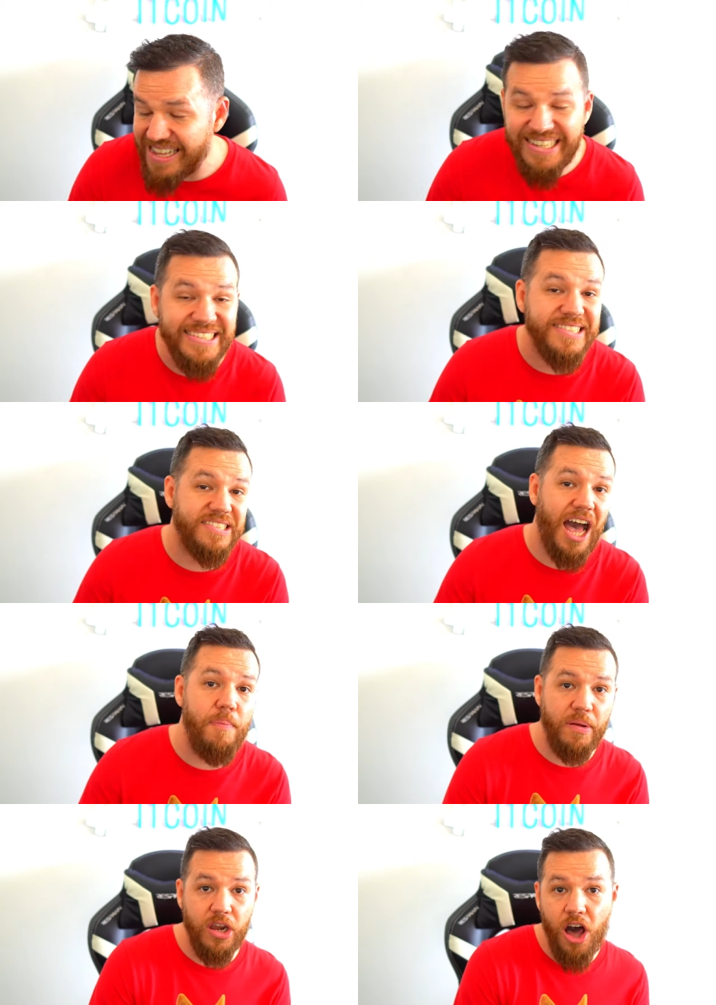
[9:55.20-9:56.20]
a
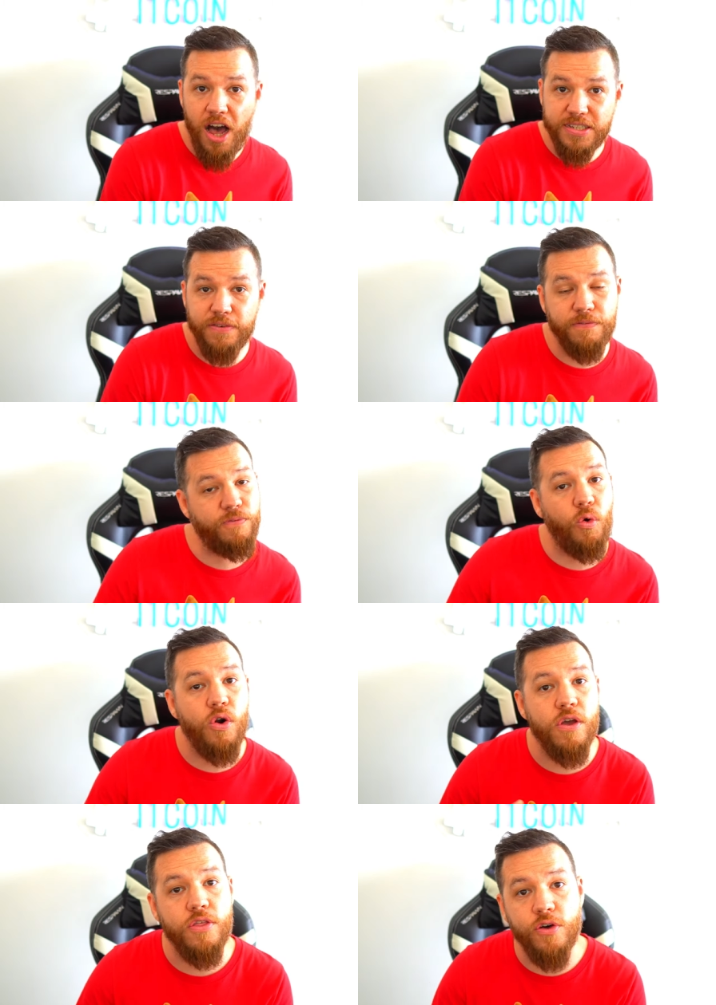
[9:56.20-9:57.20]
stop loss
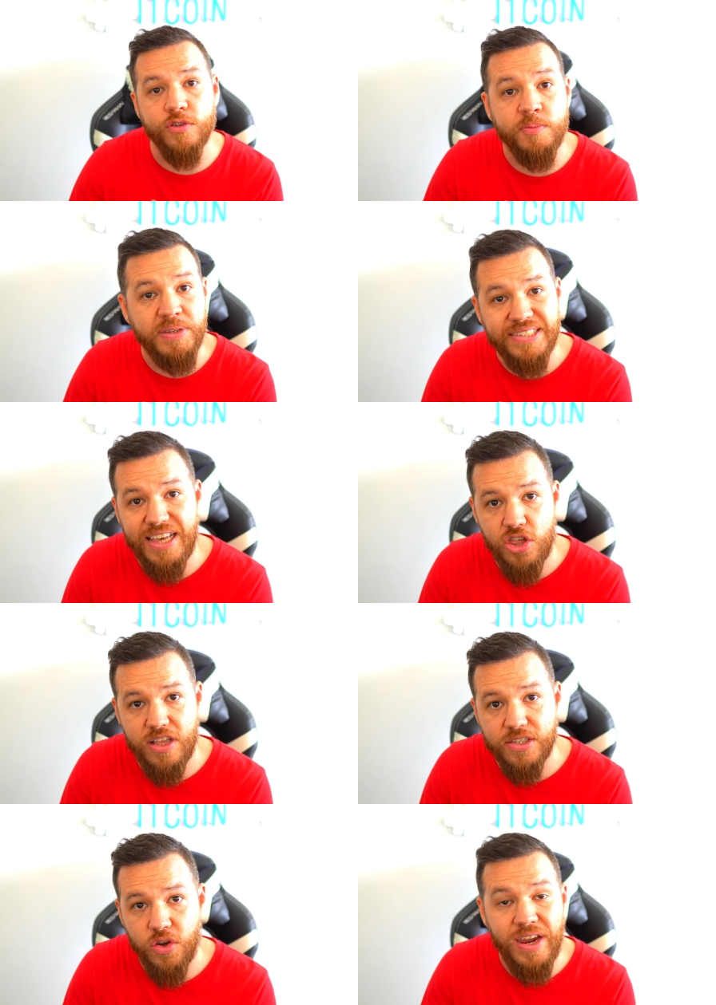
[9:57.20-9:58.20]
for those
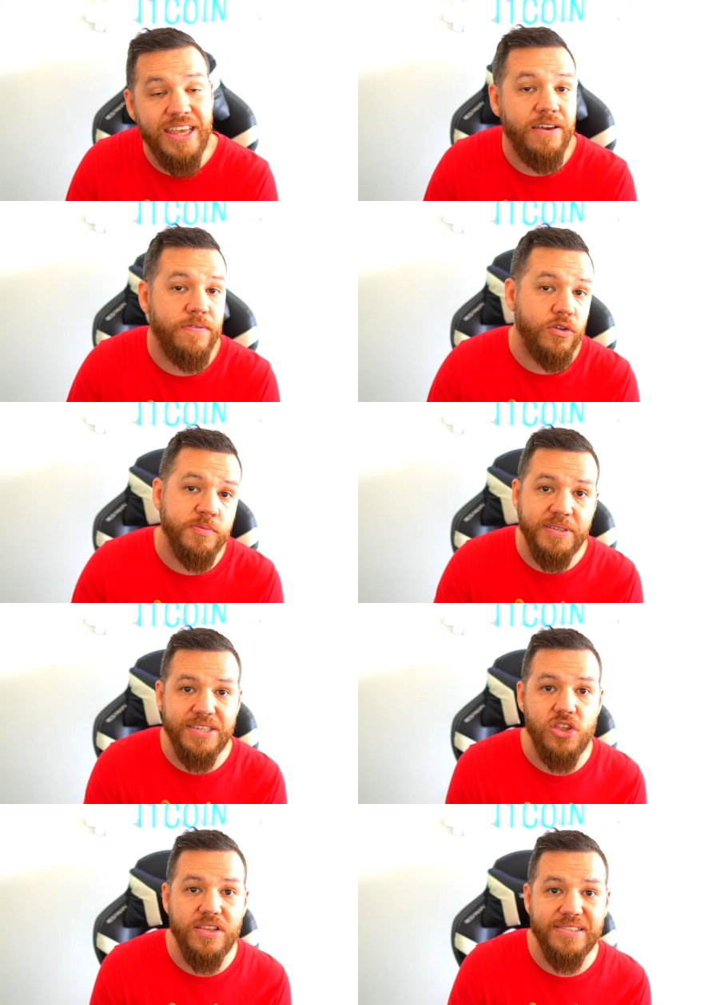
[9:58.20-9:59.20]
positions or any of those
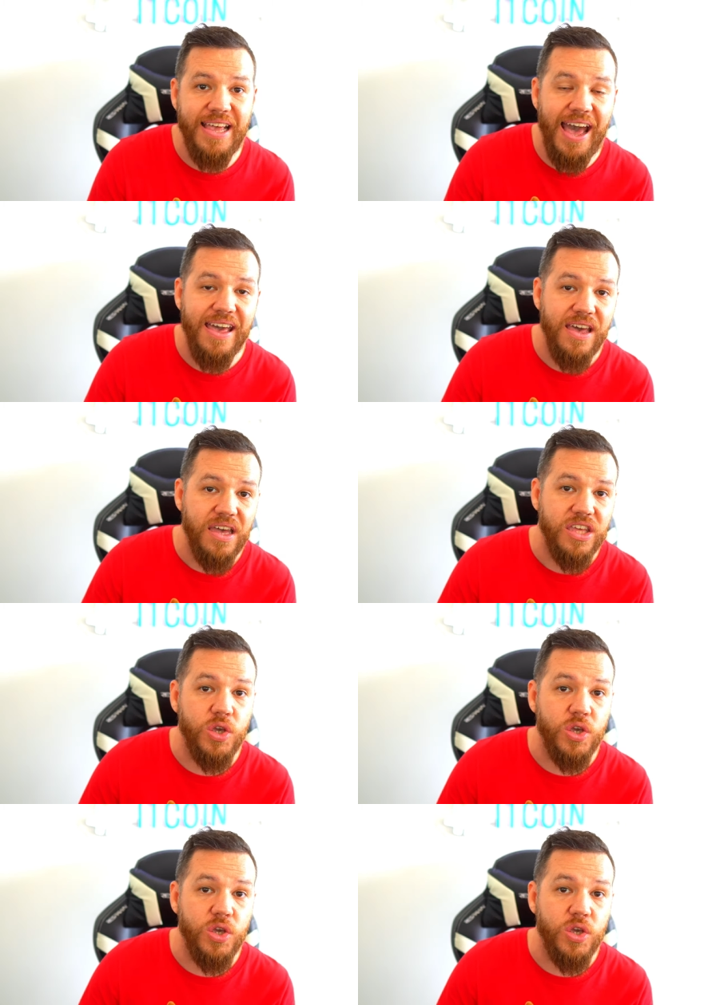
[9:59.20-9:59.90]
positions that you